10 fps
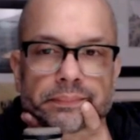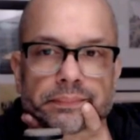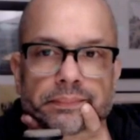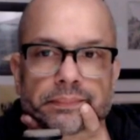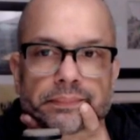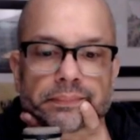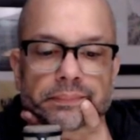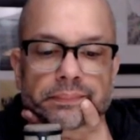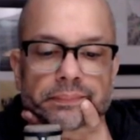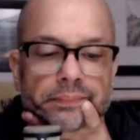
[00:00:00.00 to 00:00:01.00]

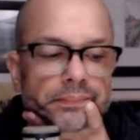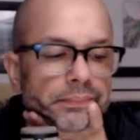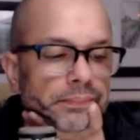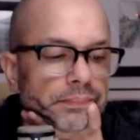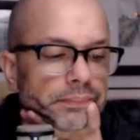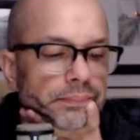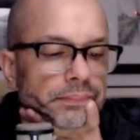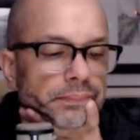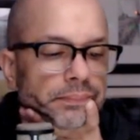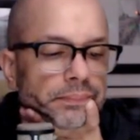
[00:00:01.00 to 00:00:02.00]

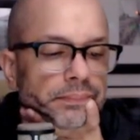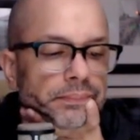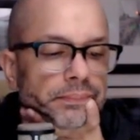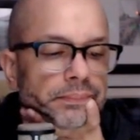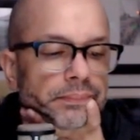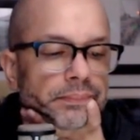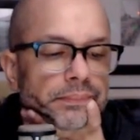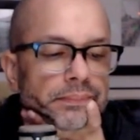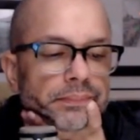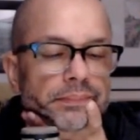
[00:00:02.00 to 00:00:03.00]

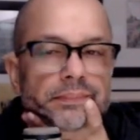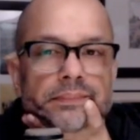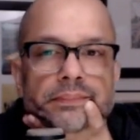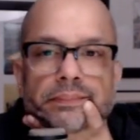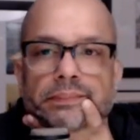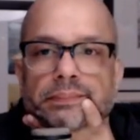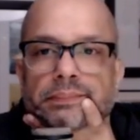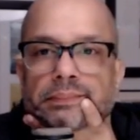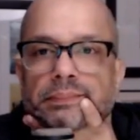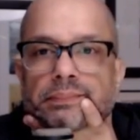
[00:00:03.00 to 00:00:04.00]

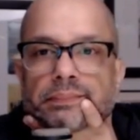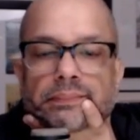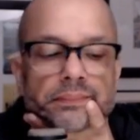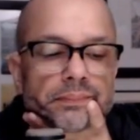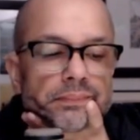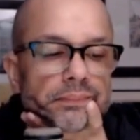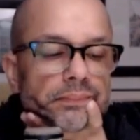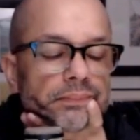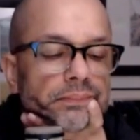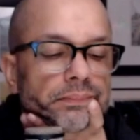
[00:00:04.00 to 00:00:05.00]

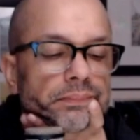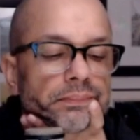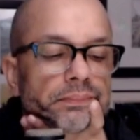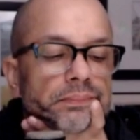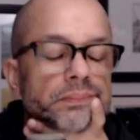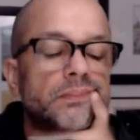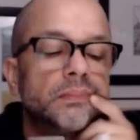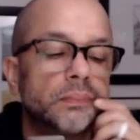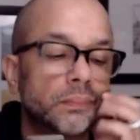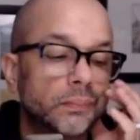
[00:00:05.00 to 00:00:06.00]

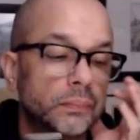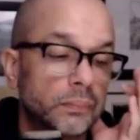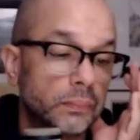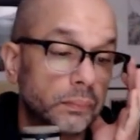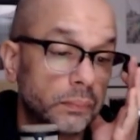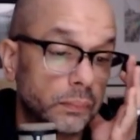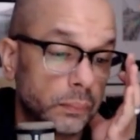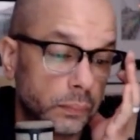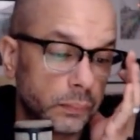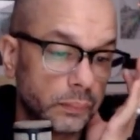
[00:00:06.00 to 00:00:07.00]

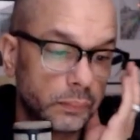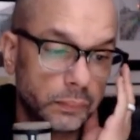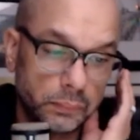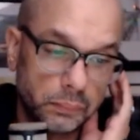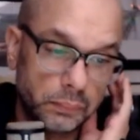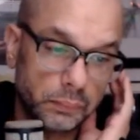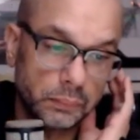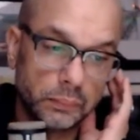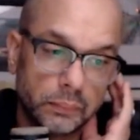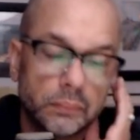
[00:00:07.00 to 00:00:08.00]
No words are spoken by the person on screen.